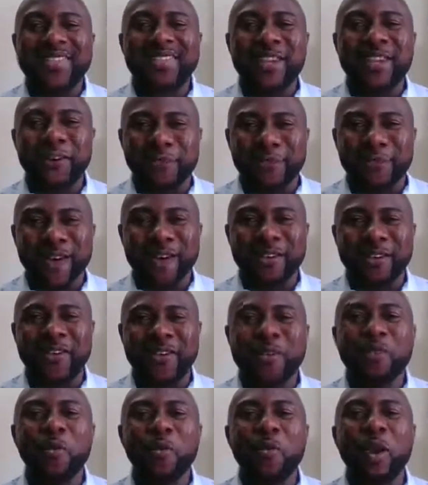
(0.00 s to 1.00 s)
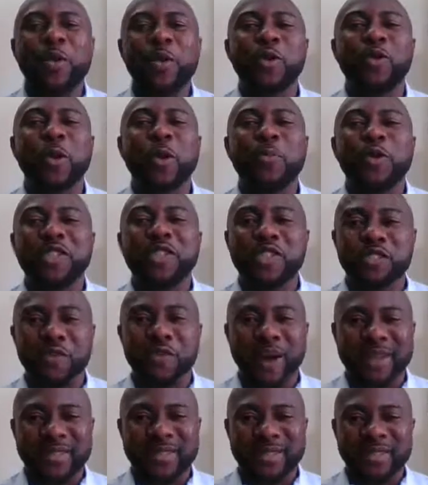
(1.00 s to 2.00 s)
different from the way you cope with
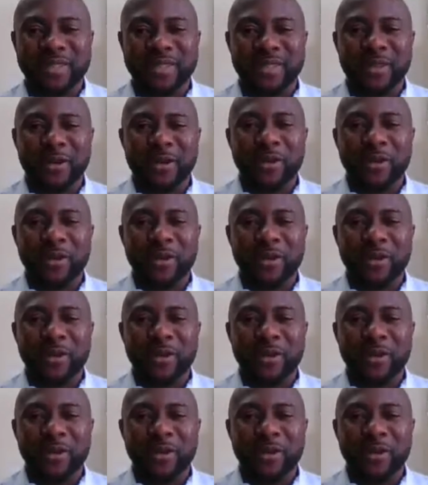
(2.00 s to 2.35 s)
stress.